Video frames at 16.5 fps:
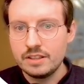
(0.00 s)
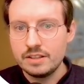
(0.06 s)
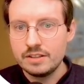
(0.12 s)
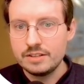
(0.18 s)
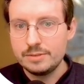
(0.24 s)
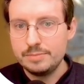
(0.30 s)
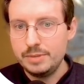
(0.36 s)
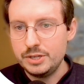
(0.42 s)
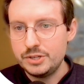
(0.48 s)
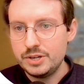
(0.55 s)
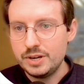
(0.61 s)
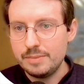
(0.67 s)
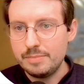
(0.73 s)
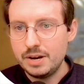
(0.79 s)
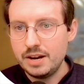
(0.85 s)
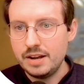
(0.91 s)

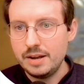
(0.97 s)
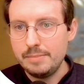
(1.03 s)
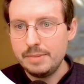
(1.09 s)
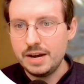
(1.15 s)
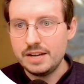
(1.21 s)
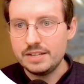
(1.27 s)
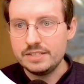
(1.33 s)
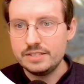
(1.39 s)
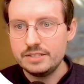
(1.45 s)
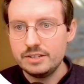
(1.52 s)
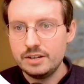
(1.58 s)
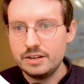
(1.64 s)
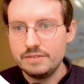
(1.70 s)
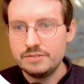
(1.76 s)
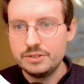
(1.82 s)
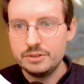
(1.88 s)
Speech.py passes it
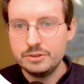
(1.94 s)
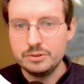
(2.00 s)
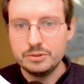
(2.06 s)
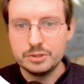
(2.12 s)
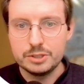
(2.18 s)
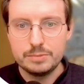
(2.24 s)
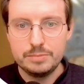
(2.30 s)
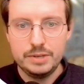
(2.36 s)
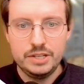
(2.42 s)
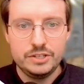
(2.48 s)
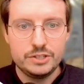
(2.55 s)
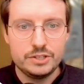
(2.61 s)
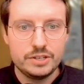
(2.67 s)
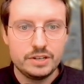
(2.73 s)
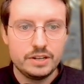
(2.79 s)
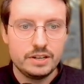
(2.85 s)
off to Google
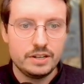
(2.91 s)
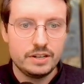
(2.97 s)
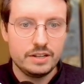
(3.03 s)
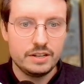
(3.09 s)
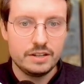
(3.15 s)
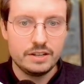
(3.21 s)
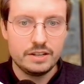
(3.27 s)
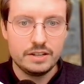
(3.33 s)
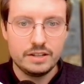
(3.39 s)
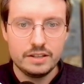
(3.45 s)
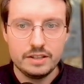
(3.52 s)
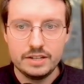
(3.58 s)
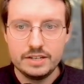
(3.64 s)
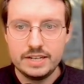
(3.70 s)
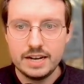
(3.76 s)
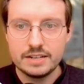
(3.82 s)
Speech.
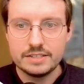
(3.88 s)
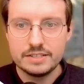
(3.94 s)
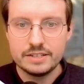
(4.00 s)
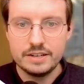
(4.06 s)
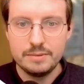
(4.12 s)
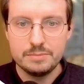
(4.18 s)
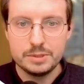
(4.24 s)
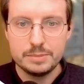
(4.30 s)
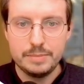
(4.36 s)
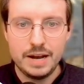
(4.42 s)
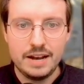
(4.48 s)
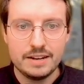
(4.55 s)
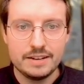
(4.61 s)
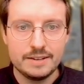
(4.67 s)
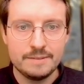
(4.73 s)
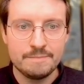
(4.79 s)
The text comes
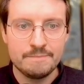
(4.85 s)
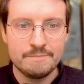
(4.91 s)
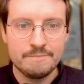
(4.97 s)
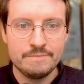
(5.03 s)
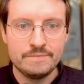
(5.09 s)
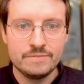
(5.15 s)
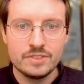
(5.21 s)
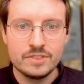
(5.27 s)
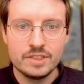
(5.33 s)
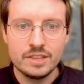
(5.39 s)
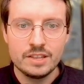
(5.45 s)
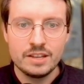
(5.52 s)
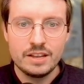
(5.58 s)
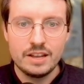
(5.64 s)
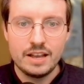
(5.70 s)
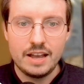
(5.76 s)
back
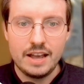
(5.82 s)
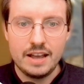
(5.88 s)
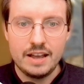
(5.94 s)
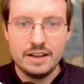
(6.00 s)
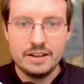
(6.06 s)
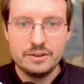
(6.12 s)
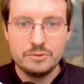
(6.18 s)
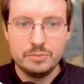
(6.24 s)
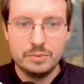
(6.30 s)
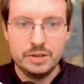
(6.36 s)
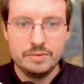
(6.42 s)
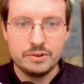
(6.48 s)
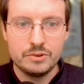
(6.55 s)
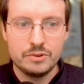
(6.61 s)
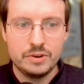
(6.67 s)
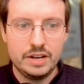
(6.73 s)
and we
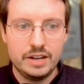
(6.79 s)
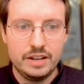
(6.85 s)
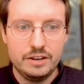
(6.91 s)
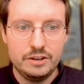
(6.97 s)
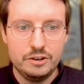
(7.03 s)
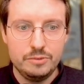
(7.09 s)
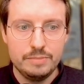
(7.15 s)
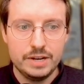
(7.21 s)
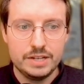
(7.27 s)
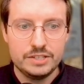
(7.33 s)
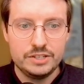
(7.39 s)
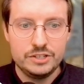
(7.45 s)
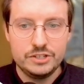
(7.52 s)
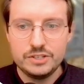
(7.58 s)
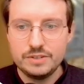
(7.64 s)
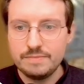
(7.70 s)
create a new
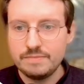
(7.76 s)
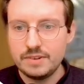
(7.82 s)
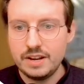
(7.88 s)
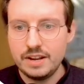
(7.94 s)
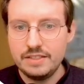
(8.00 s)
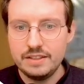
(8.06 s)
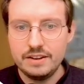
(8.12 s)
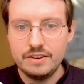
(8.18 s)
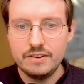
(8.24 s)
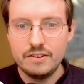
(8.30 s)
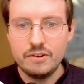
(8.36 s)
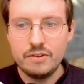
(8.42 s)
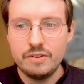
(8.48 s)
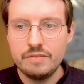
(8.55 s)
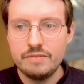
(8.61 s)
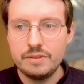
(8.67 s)
message, and then
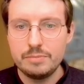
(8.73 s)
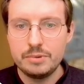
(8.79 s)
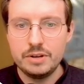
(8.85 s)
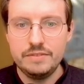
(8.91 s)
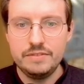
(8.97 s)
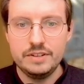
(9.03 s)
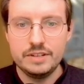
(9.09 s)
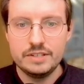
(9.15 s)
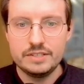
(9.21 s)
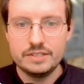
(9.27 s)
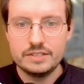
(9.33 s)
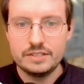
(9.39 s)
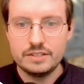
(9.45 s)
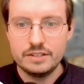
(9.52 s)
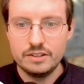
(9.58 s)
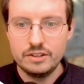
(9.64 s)
all of the previous
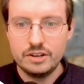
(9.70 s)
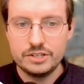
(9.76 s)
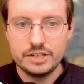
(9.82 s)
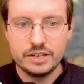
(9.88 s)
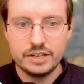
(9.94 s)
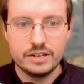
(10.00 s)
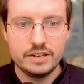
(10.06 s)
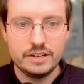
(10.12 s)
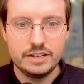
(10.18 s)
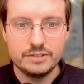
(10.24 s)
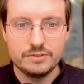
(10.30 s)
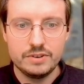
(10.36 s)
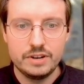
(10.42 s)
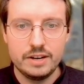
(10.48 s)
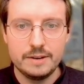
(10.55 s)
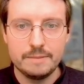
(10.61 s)
logic is
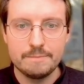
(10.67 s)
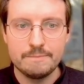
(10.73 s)
running.